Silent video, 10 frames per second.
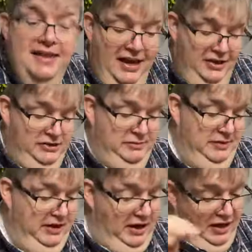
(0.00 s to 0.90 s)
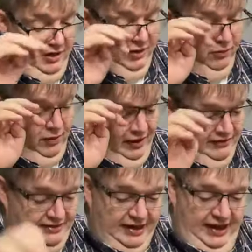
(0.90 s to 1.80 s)
and that used to be a, a
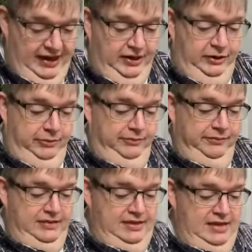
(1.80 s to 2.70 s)
way of tagging them.